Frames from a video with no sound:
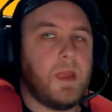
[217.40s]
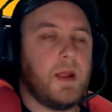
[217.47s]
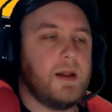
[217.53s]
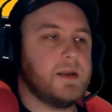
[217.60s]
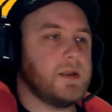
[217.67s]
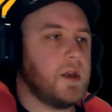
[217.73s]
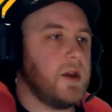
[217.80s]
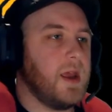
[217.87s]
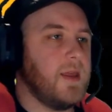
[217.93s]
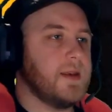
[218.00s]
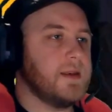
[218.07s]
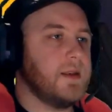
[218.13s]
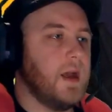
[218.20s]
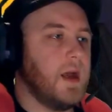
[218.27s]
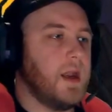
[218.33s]
Let's go get
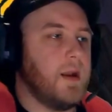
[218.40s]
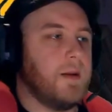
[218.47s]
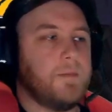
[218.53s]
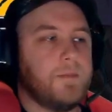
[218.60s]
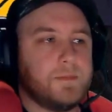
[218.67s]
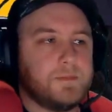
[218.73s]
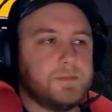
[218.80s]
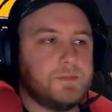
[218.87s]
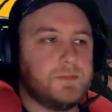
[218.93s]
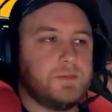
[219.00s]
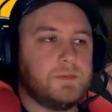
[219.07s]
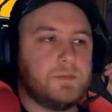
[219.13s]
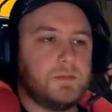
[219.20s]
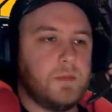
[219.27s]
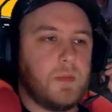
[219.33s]
this done.
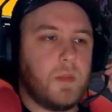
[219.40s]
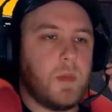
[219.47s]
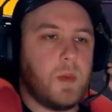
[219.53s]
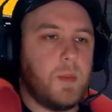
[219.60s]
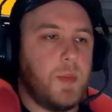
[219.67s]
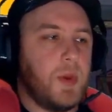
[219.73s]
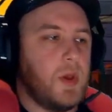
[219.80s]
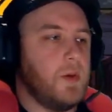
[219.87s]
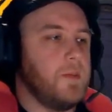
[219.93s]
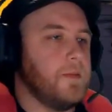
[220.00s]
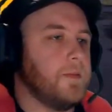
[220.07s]
Boom.